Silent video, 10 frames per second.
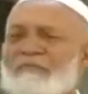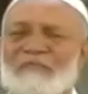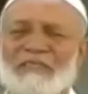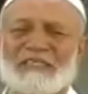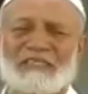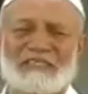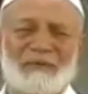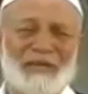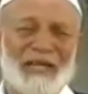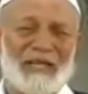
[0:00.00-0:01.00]
Just
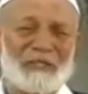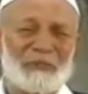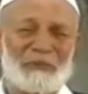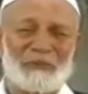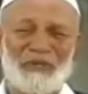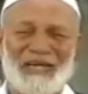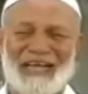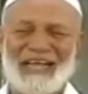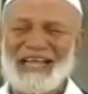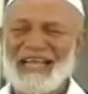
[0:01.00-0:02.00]
one like you.
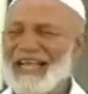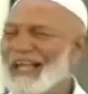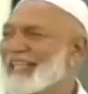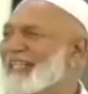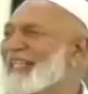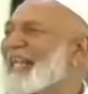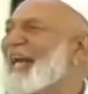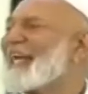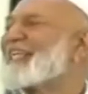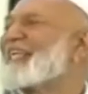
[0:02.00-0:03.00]

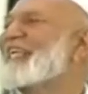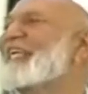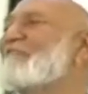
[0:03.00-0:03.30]
I said, leave